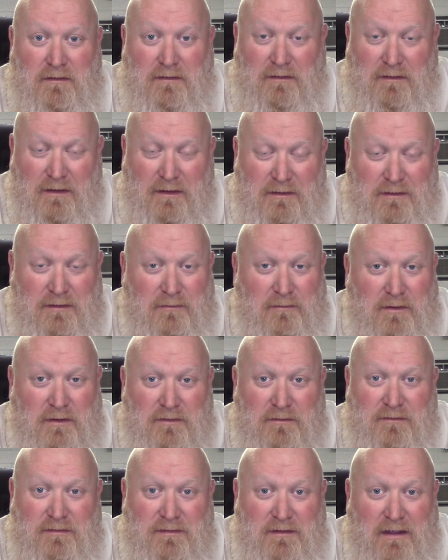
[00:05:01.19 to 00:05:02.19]
Let them
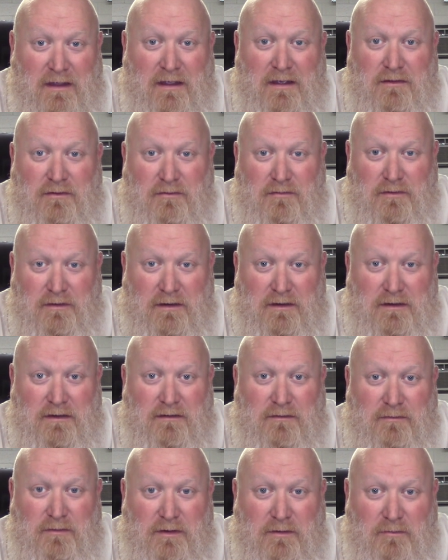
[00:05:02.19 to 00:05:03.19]
understand you need
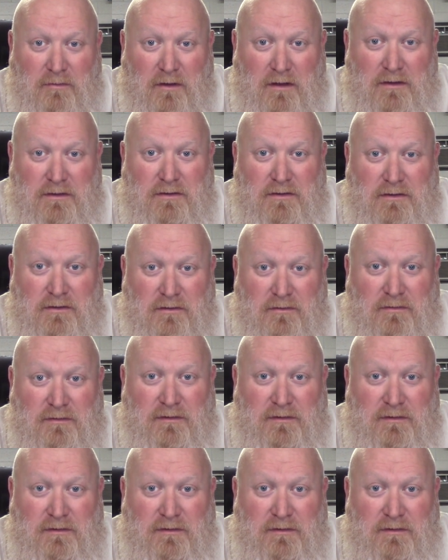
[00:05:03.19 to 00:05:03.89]
to be watching your